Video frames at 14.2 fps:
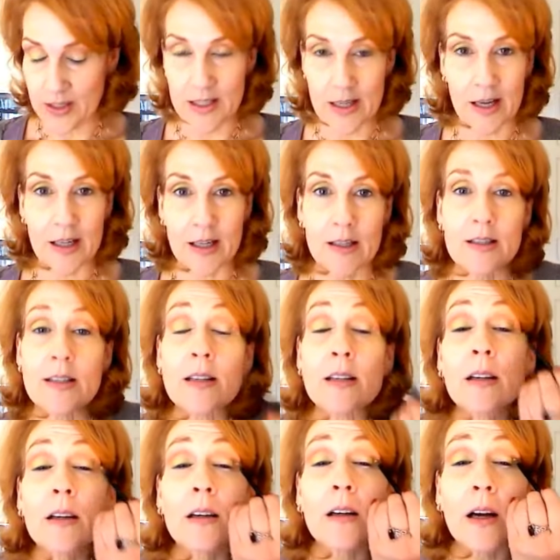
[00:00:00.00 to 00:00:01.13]
Snake is.
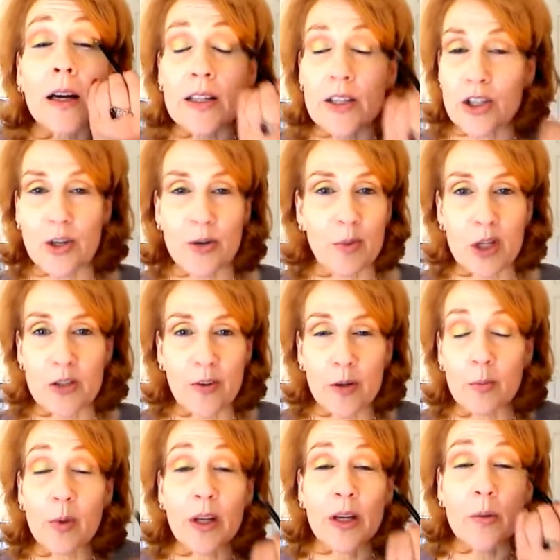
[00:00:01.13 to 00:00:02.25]
I had so much
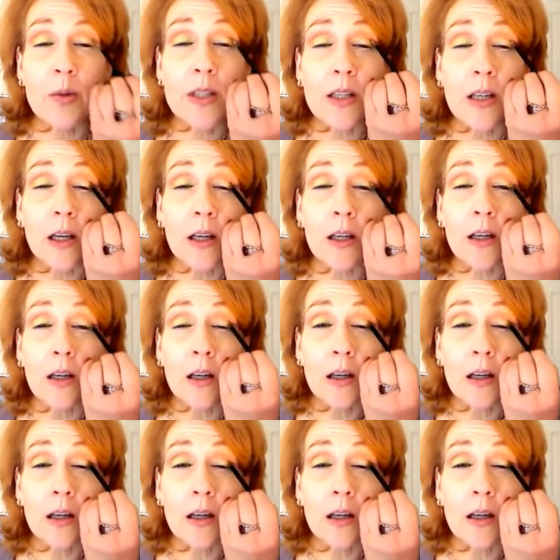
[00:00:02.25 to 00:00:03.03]
fun playing with Snake.